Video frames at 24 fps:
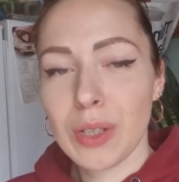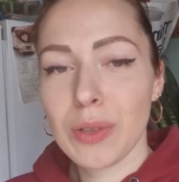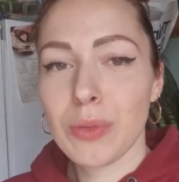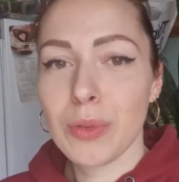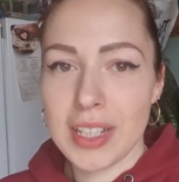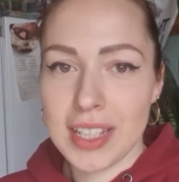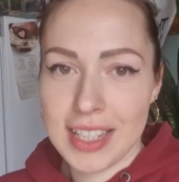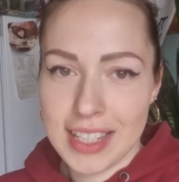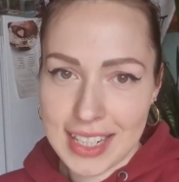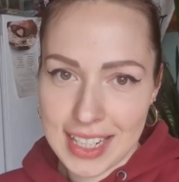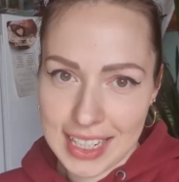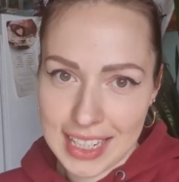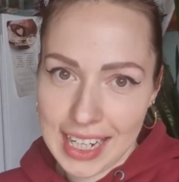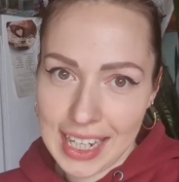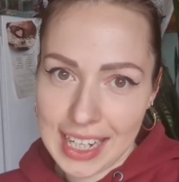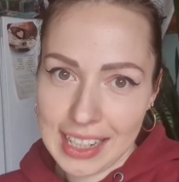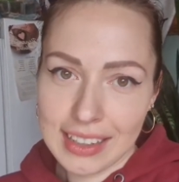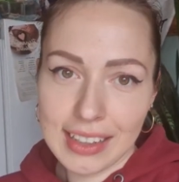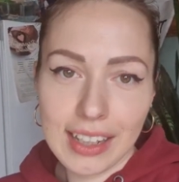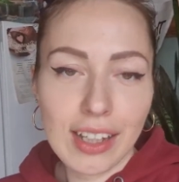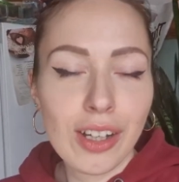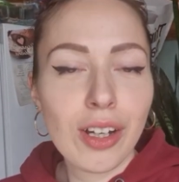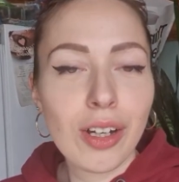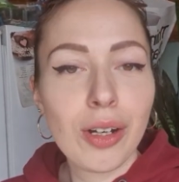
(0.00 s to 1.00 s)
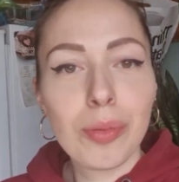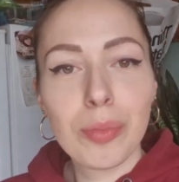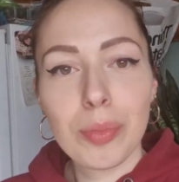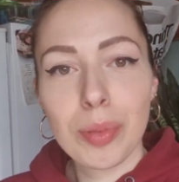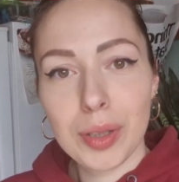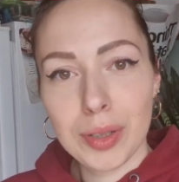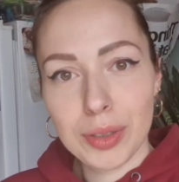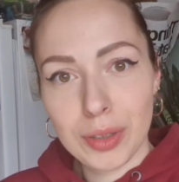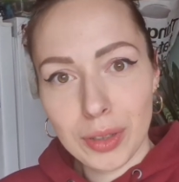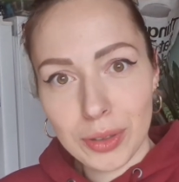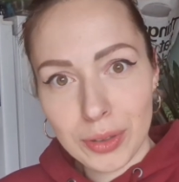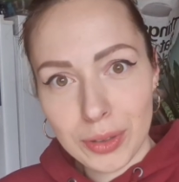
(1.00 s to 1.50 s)
Once again,
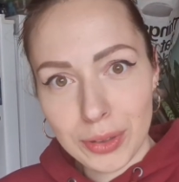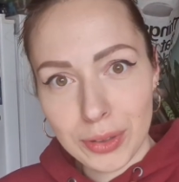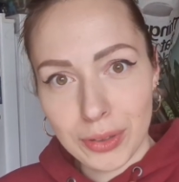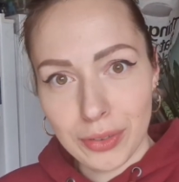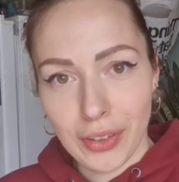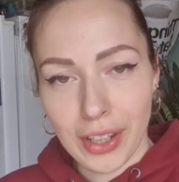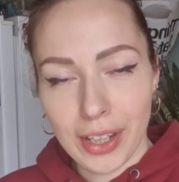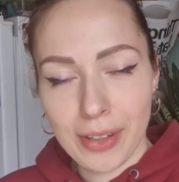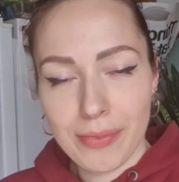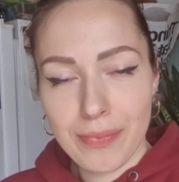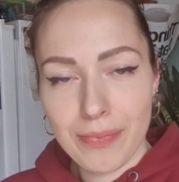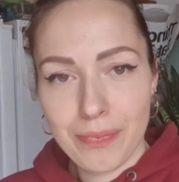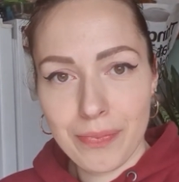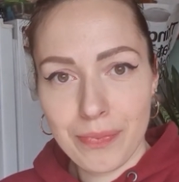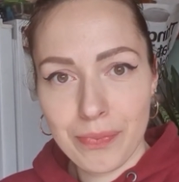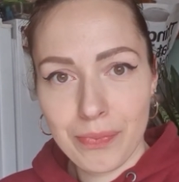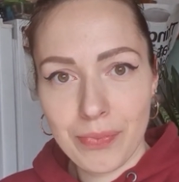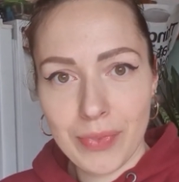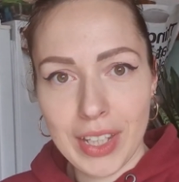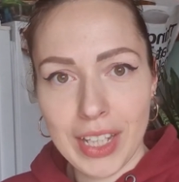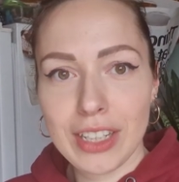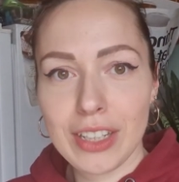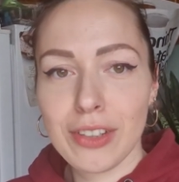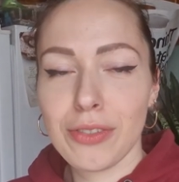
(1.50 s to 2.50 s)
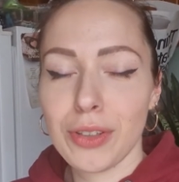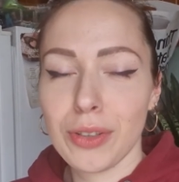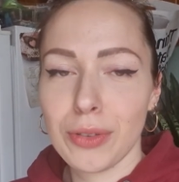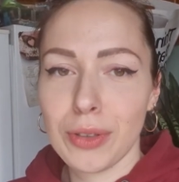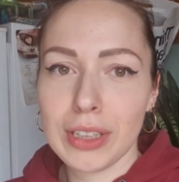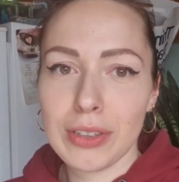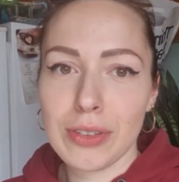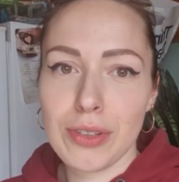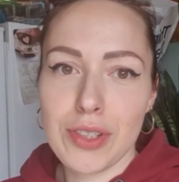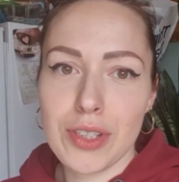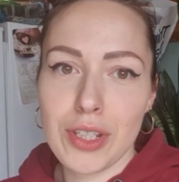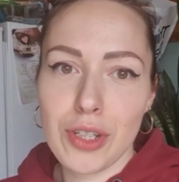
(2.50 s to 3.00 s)
parduotuvė. And if you
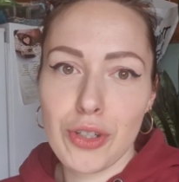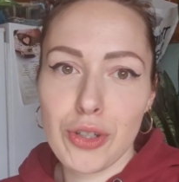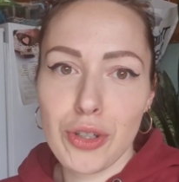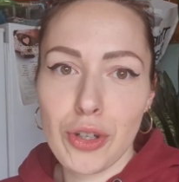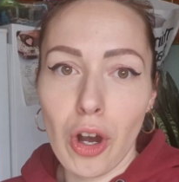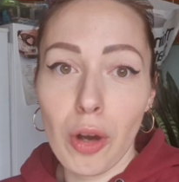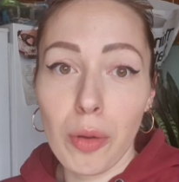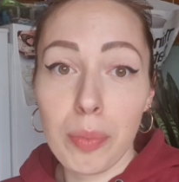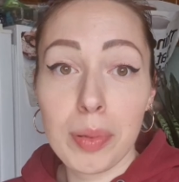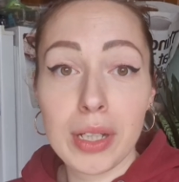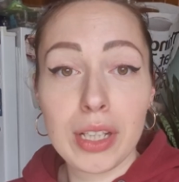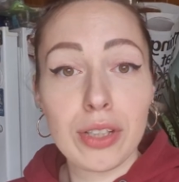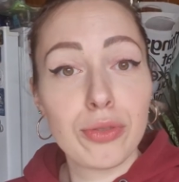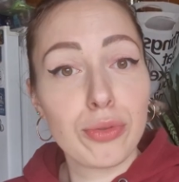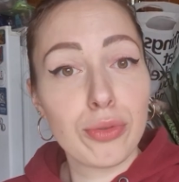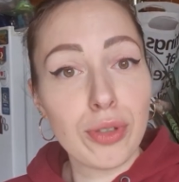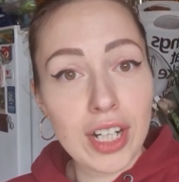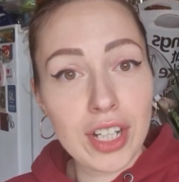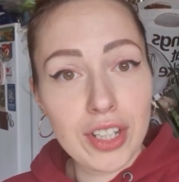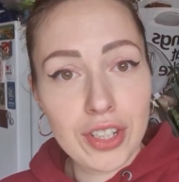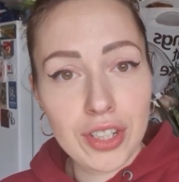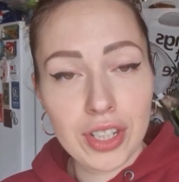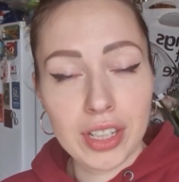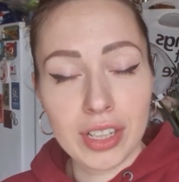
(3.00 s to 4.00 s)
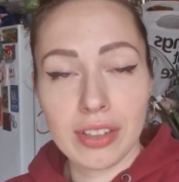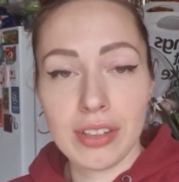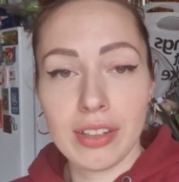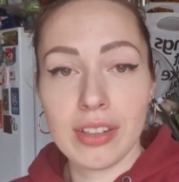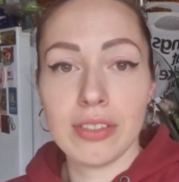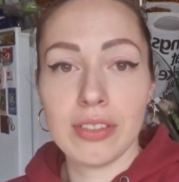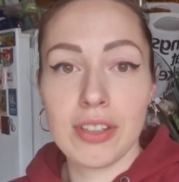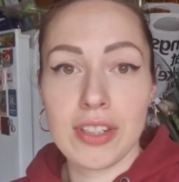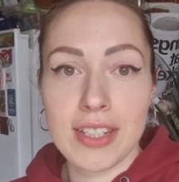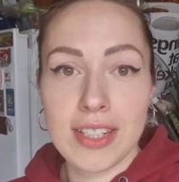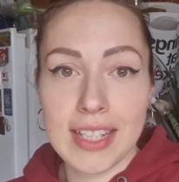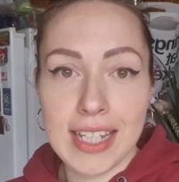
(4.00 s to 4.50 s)
want to say shop in Russian, you
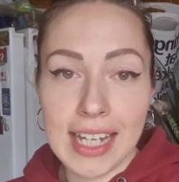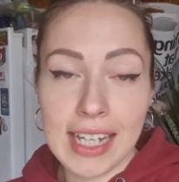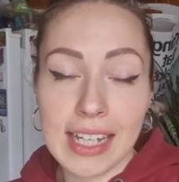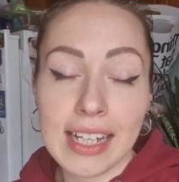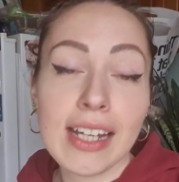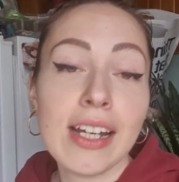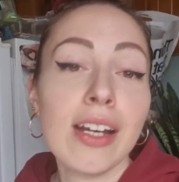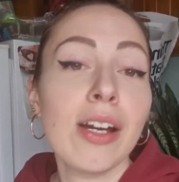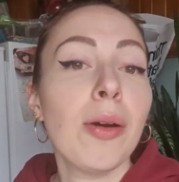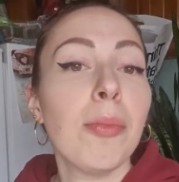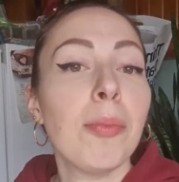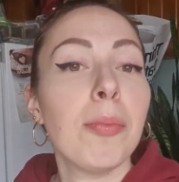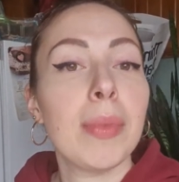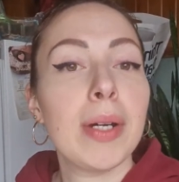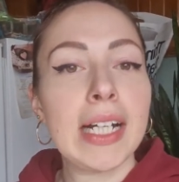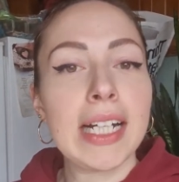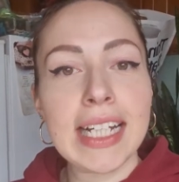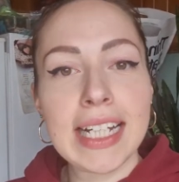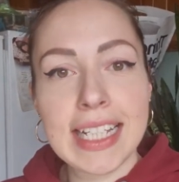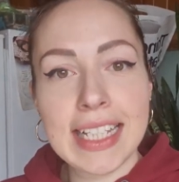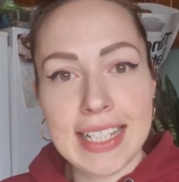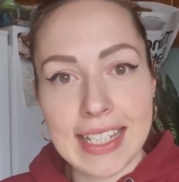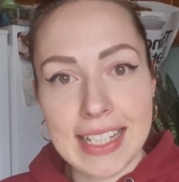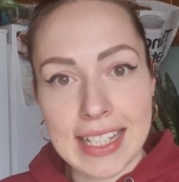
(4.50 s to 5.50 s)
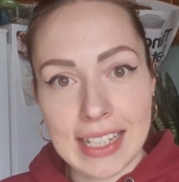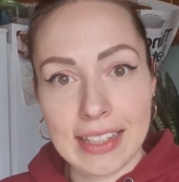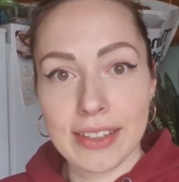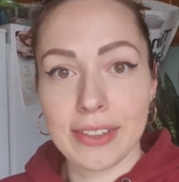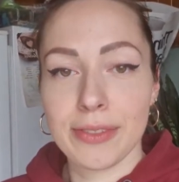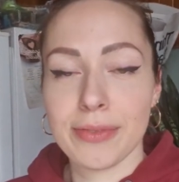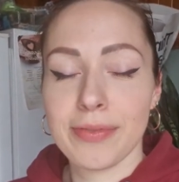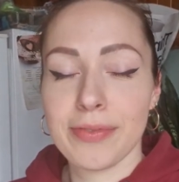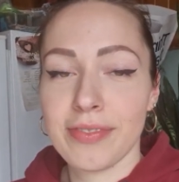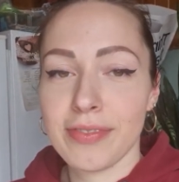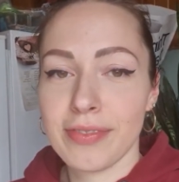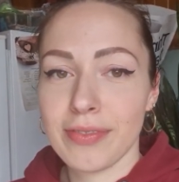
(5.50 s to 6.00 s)
need to say magazin.